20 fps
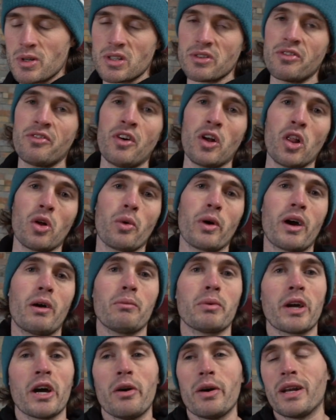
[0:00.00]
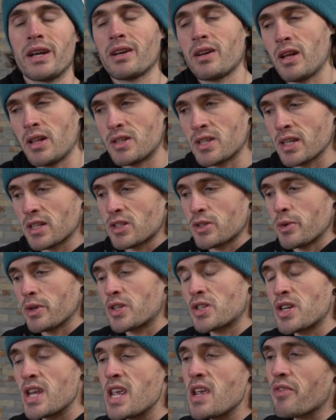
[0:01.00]
to follow where I'm going, and to
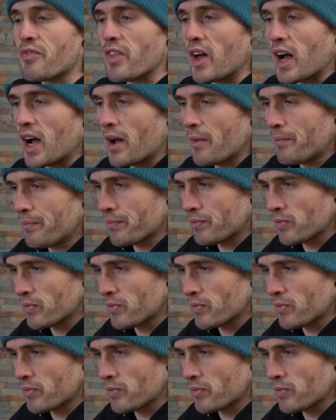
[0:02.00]
achieve that,